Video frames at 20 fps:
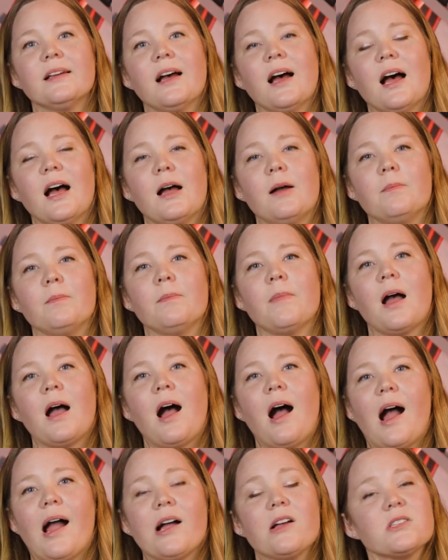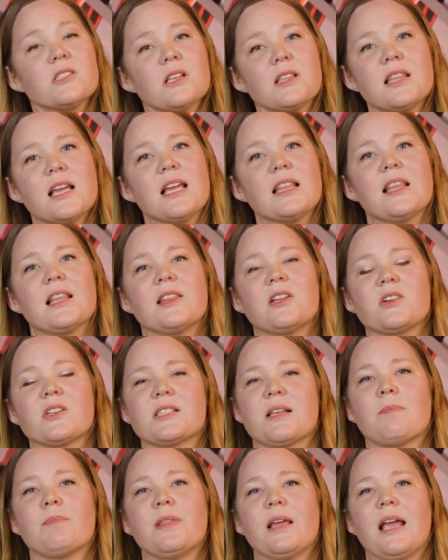I also think that there's
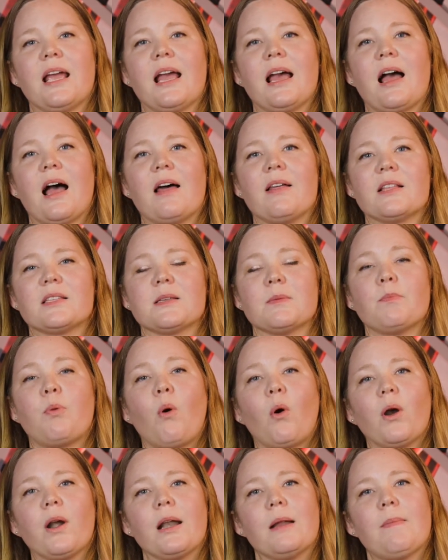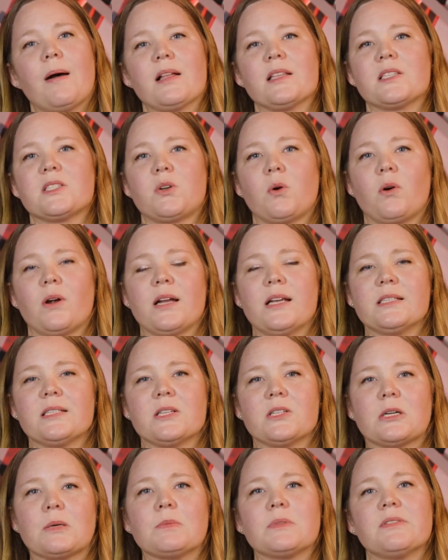something that's important about stories
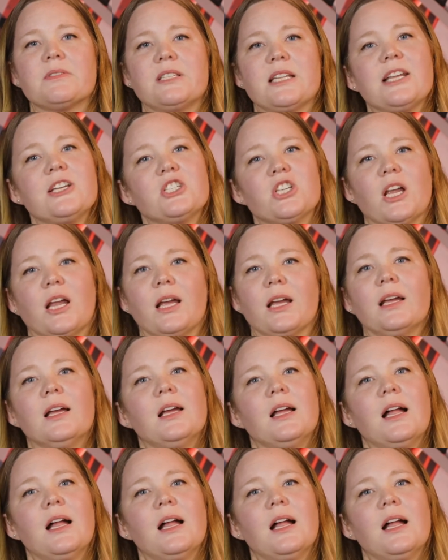in terms of teaching.